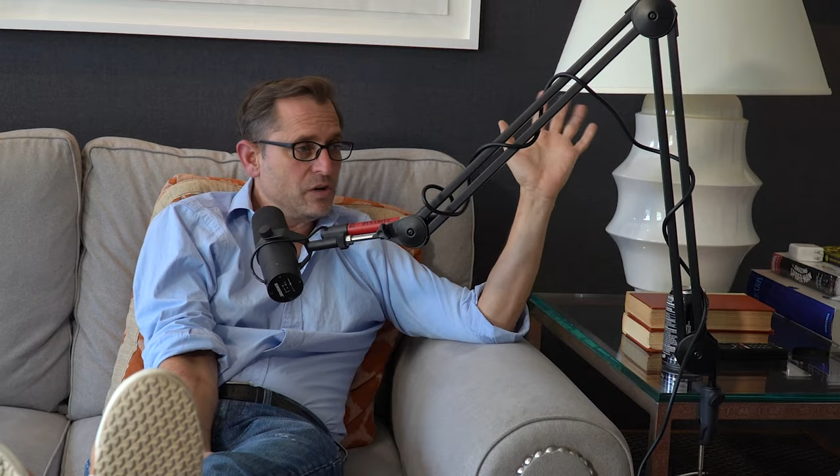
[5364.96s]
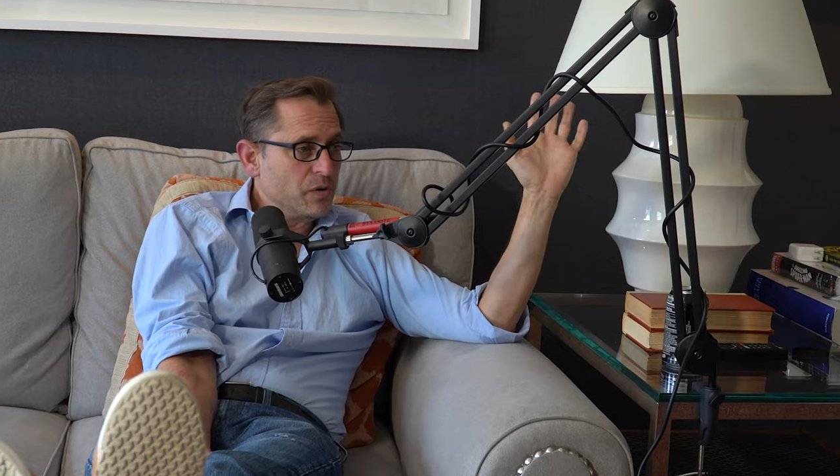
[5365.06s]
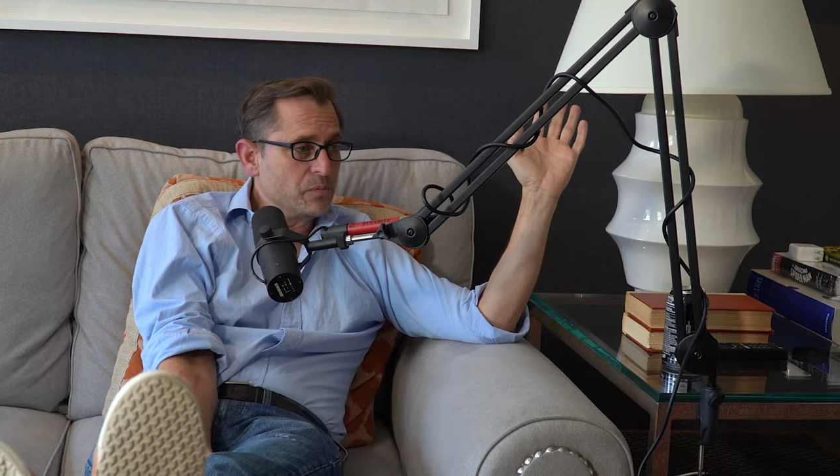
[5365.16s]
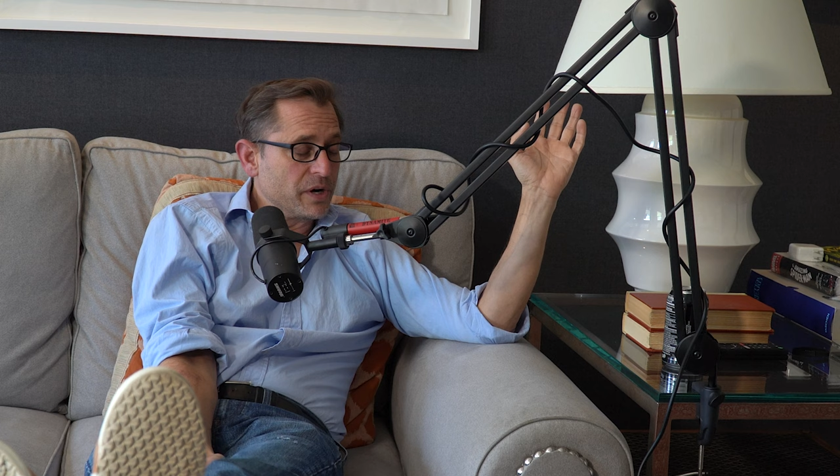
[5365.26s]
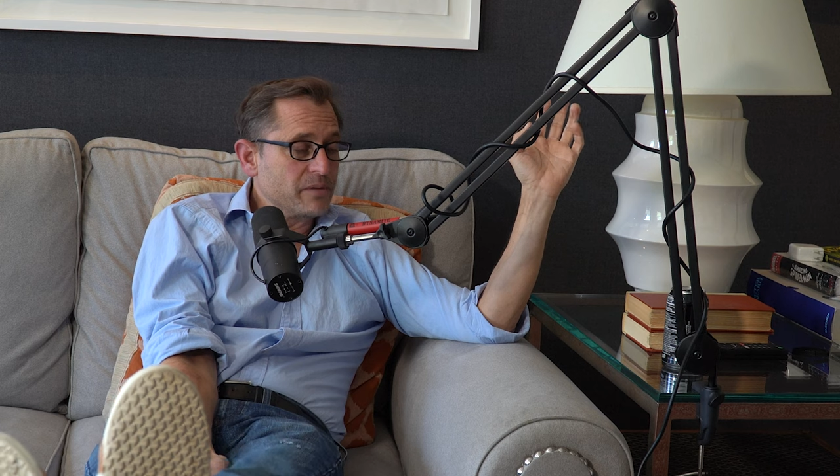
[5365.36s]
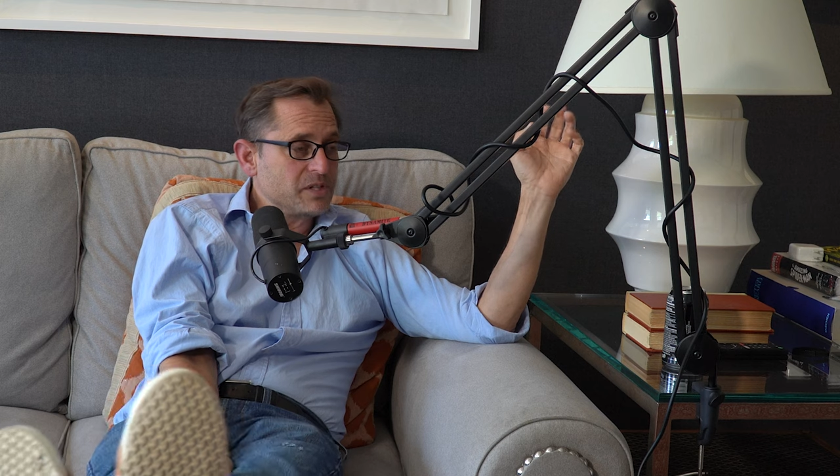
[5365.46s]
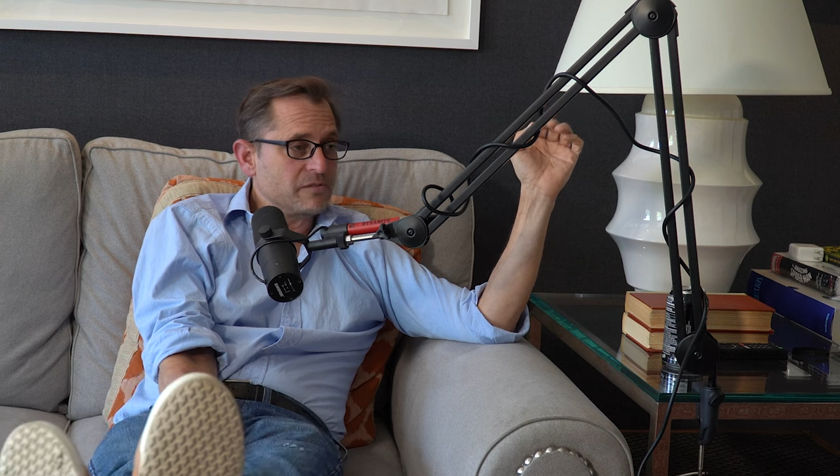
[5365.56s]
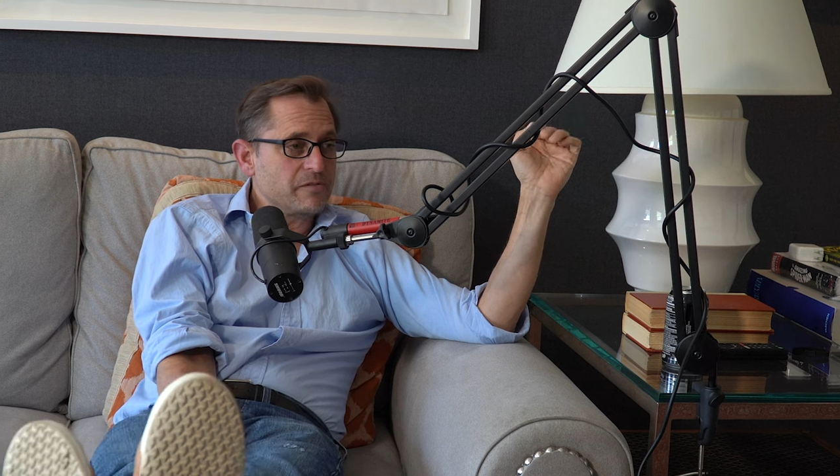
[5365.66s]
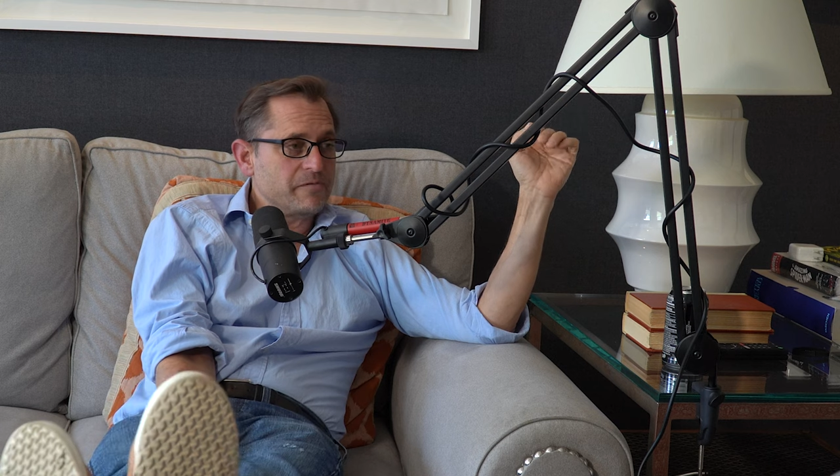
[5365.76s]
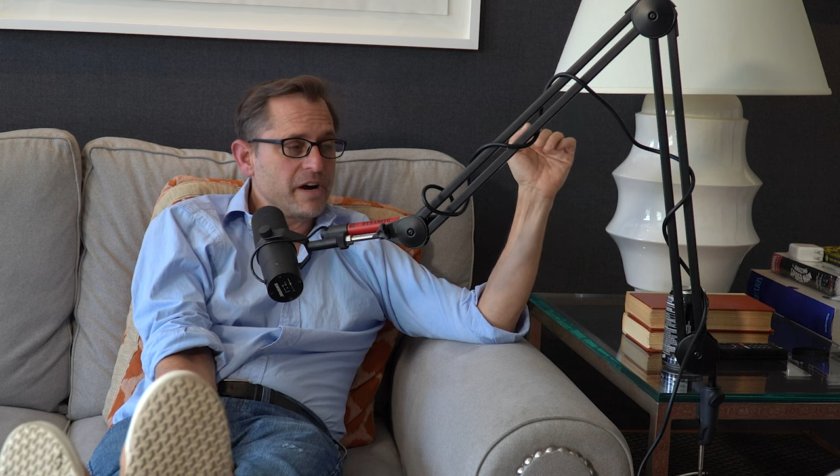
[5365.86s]
he couldn't bring
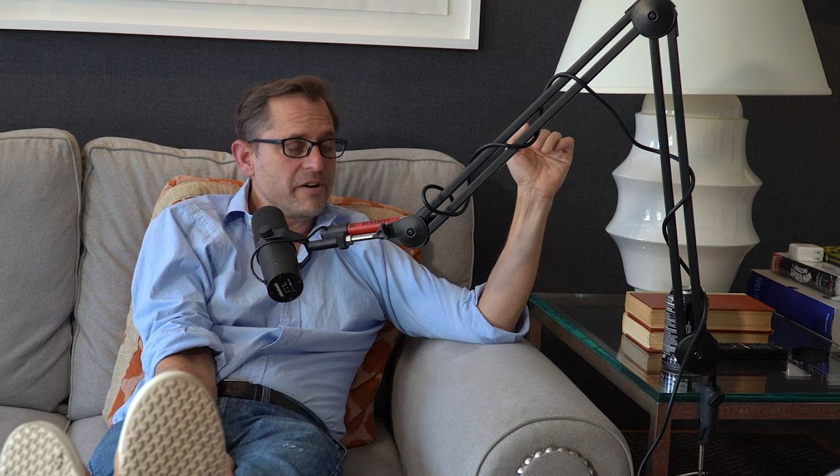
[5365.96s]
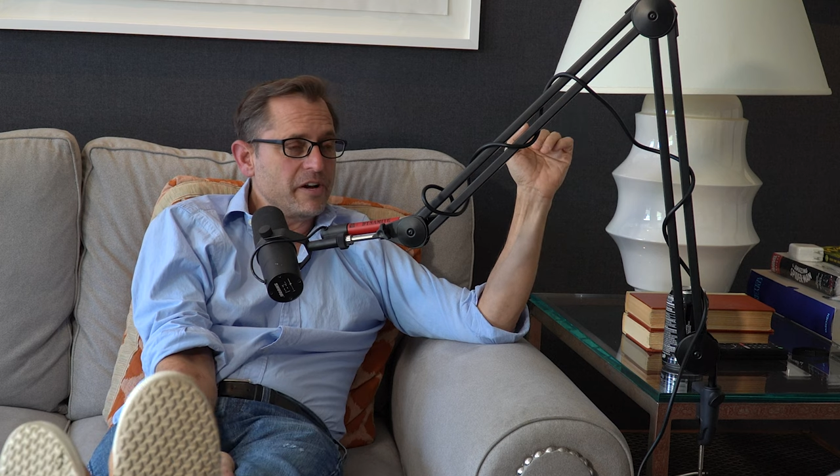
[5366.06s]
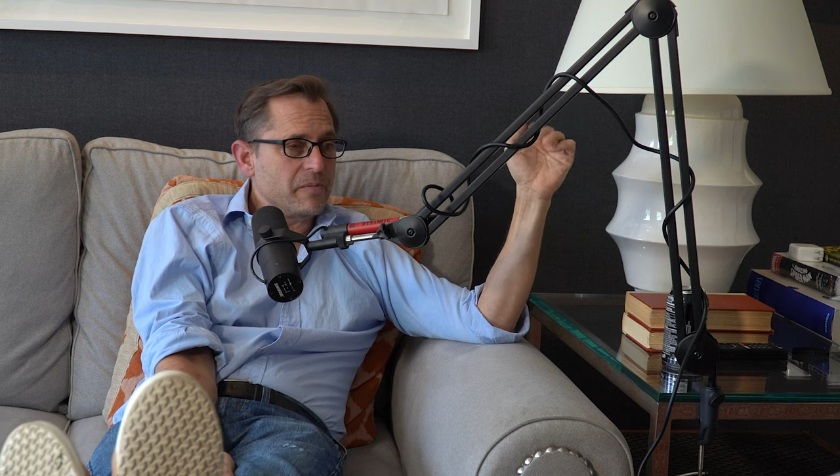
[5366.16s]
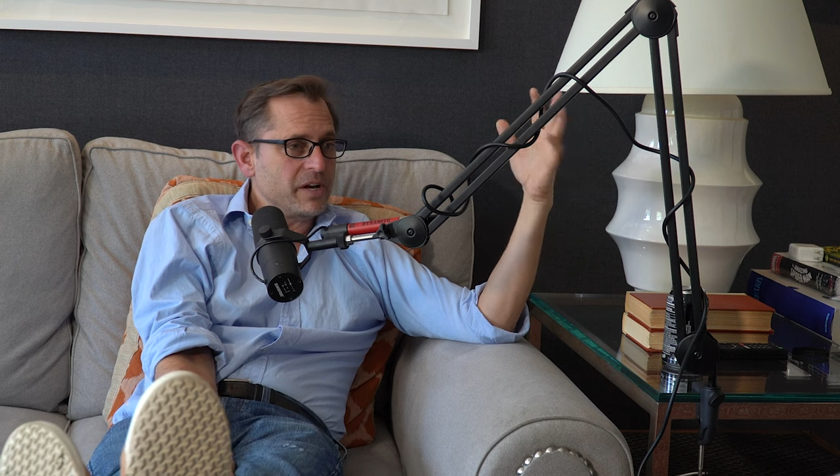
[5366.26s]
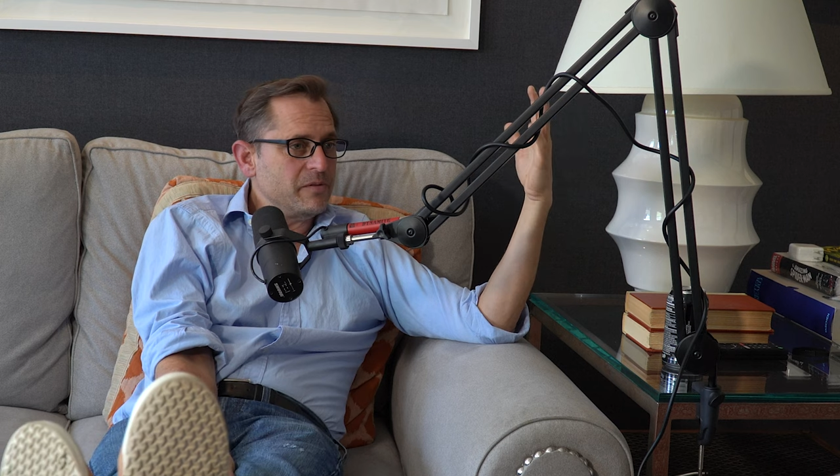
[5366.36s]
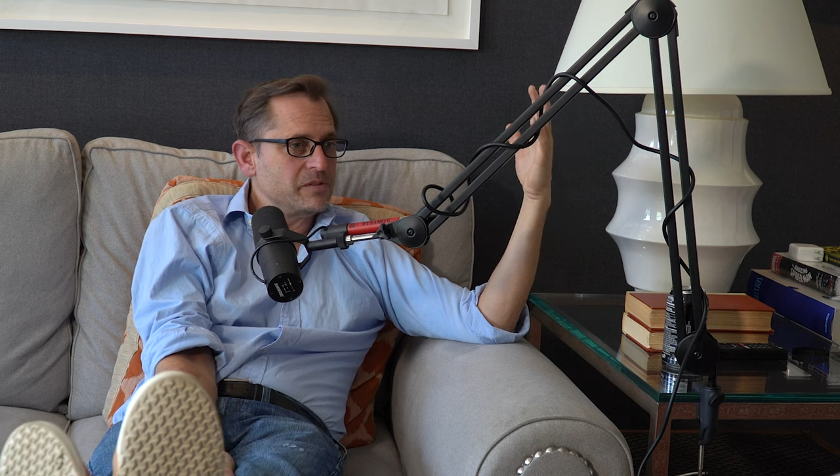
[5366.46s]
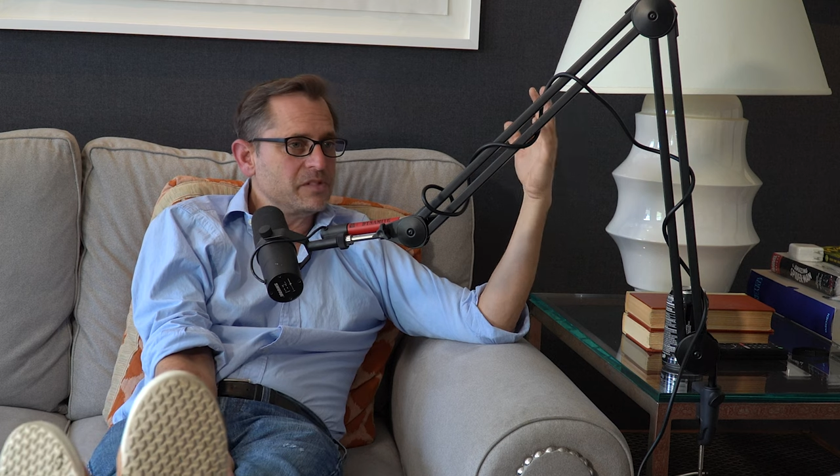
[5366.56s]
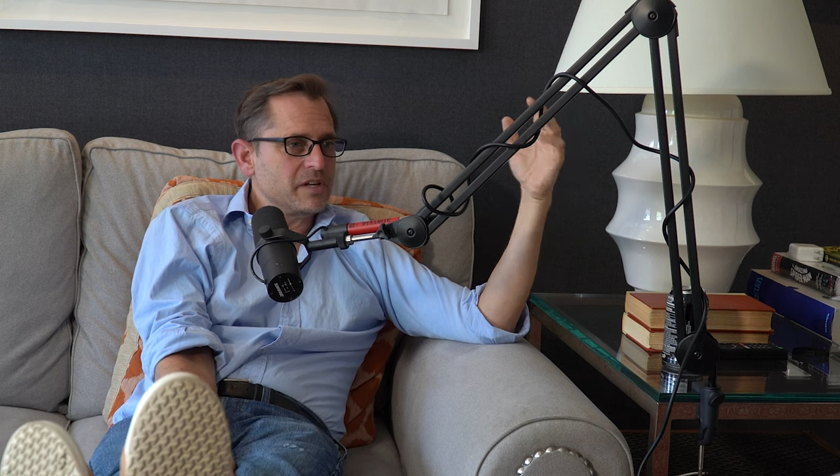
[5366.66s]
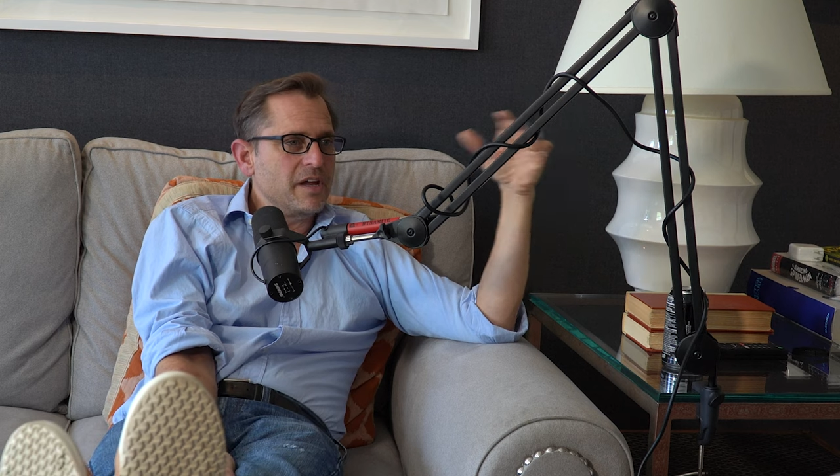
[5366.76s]
himself to fire anybody. Right.